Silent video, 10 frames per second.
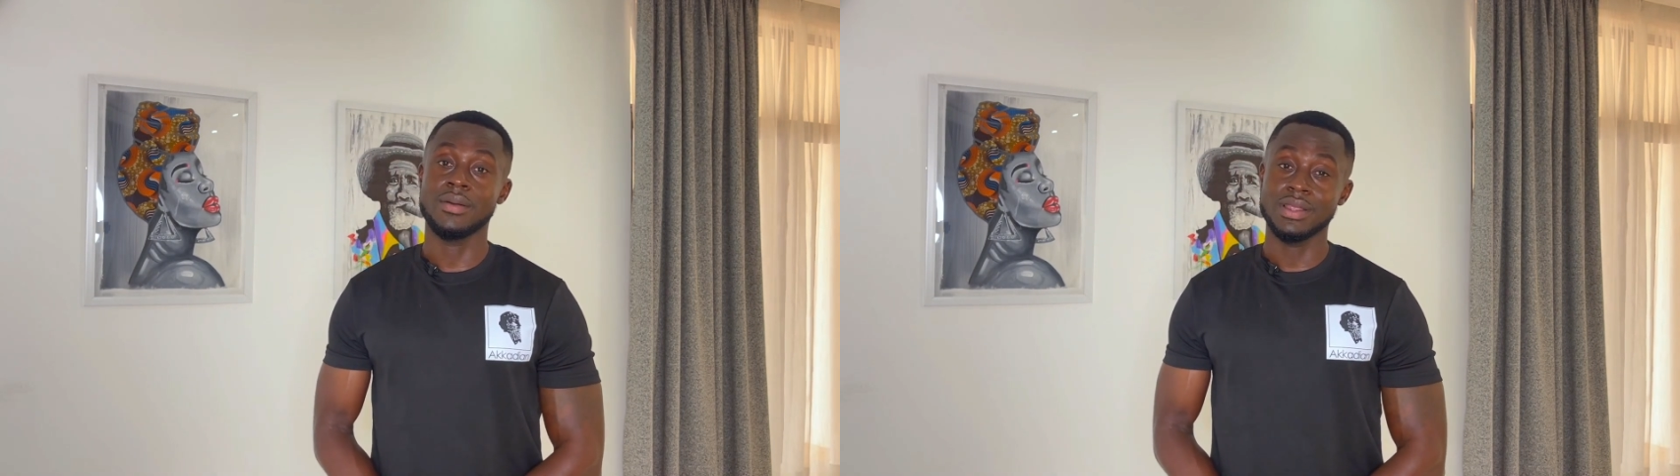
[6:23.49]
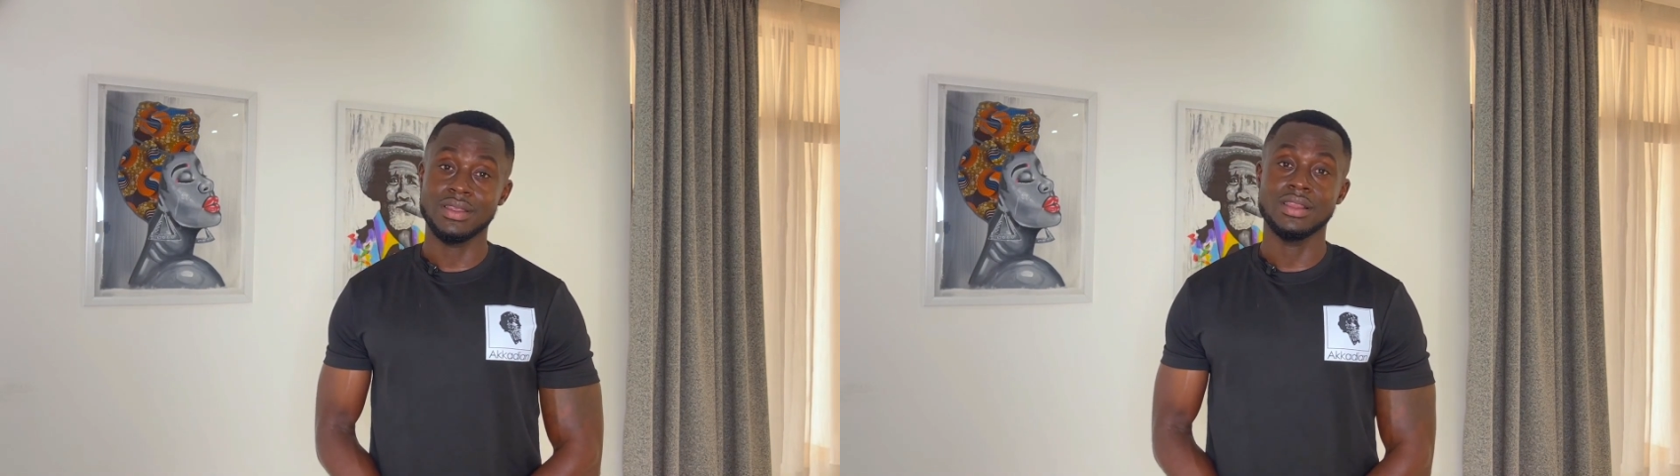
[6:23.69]

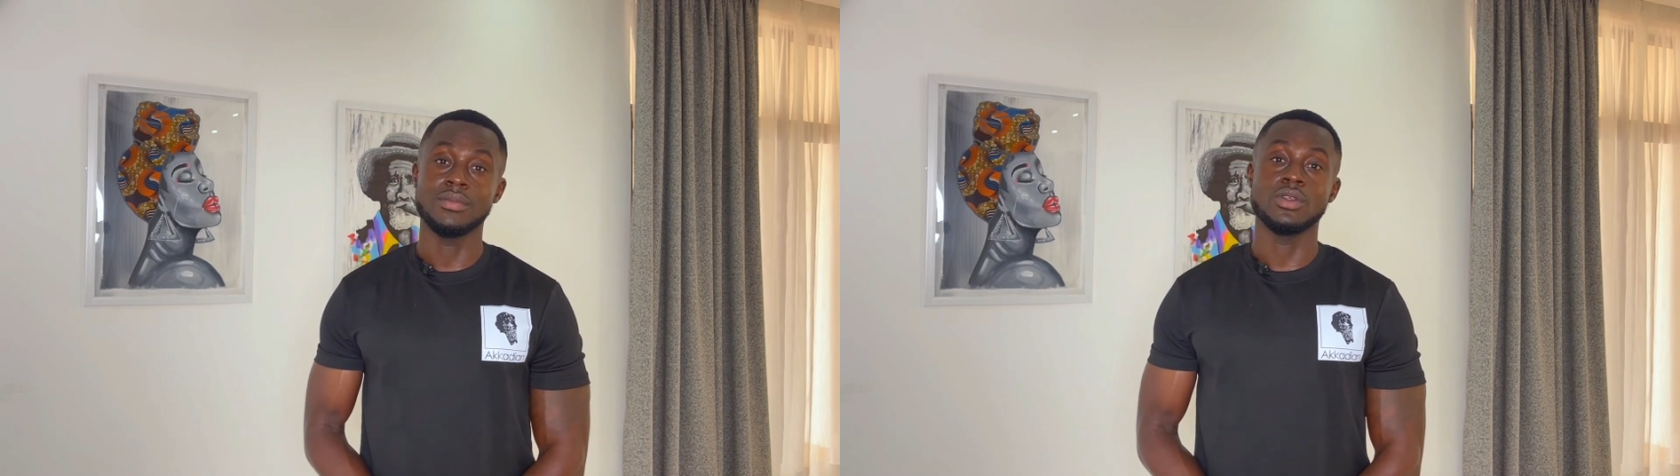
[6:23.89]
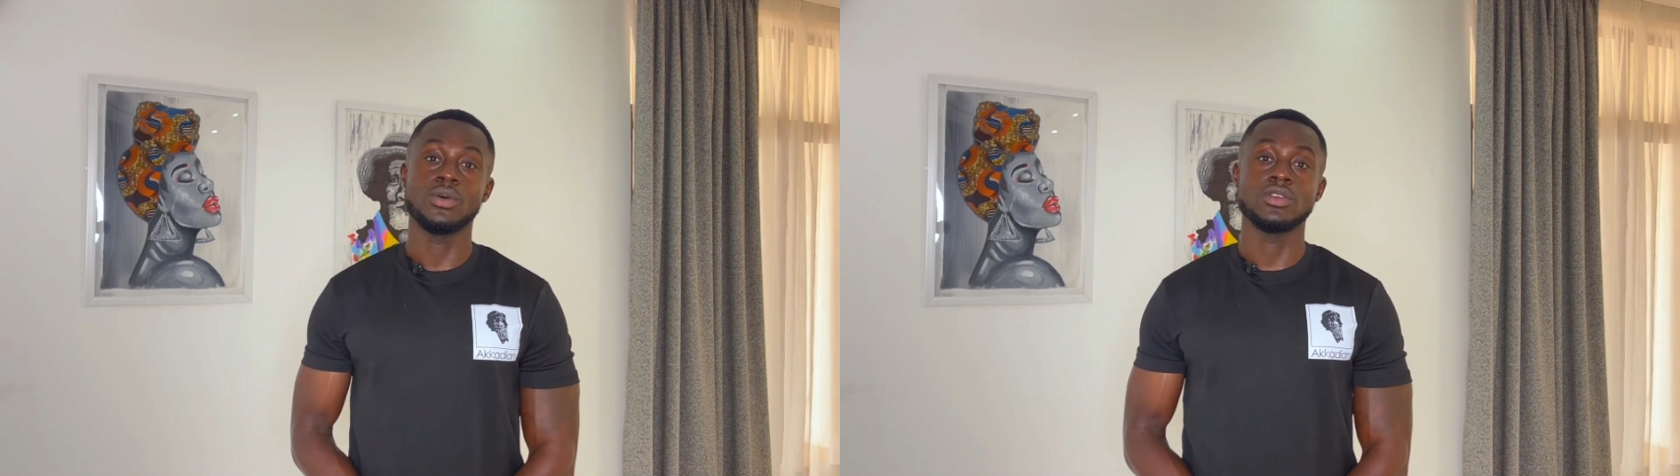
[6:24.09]
Comment,
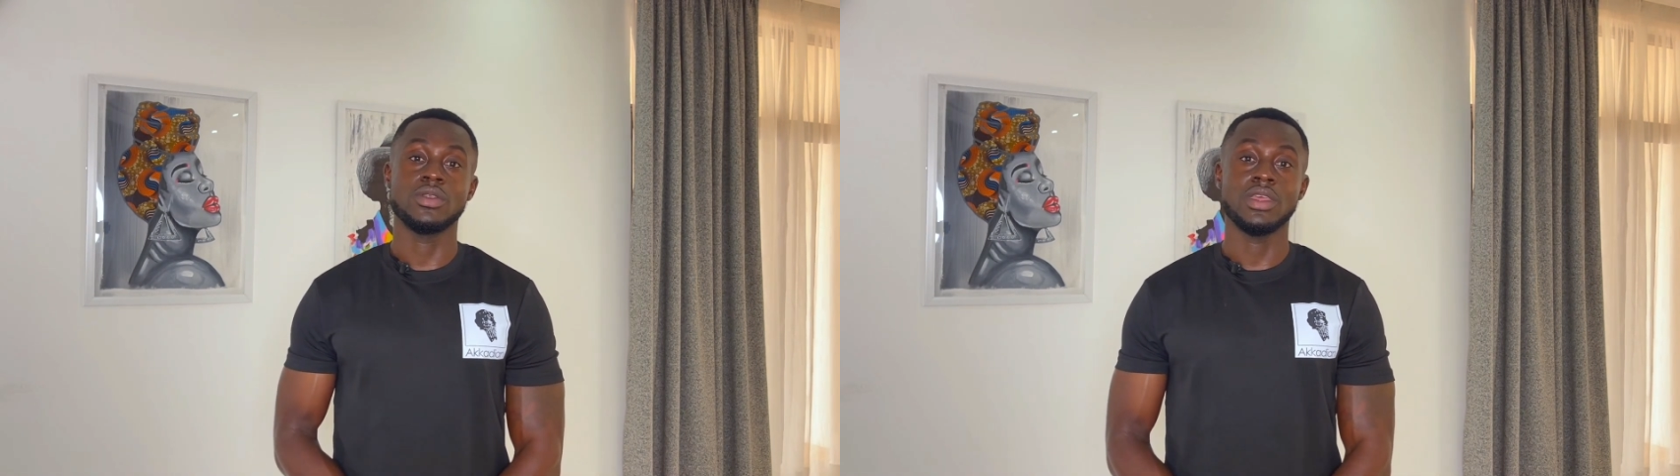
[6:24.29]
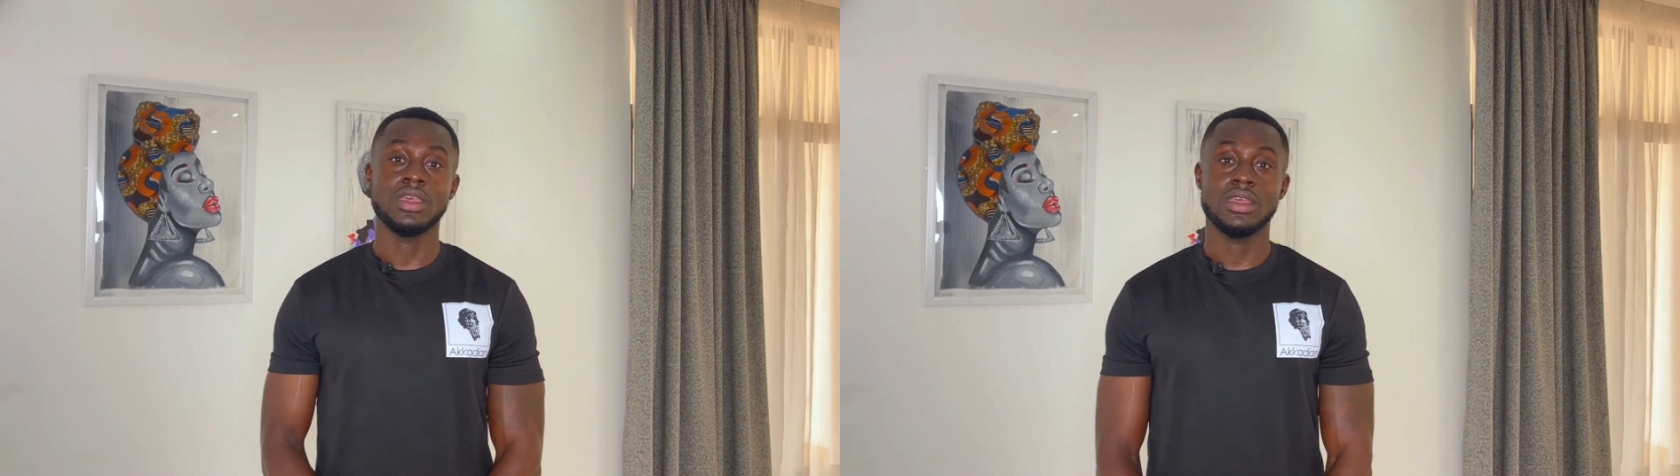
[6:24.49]
let me know what you
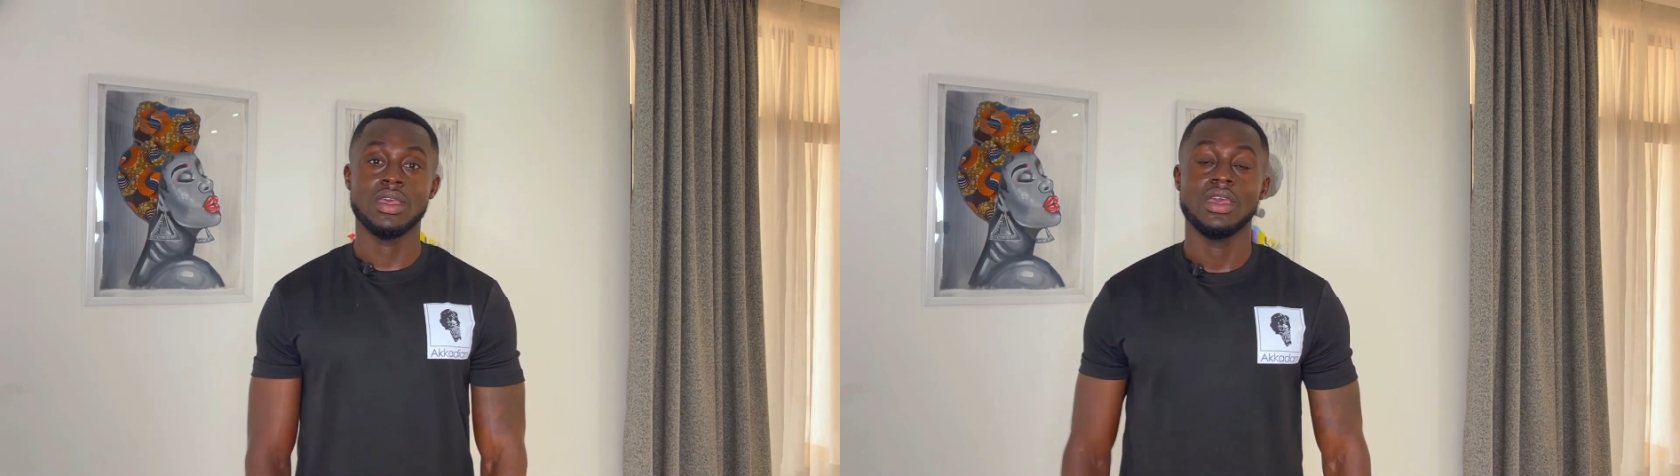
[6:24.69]
think.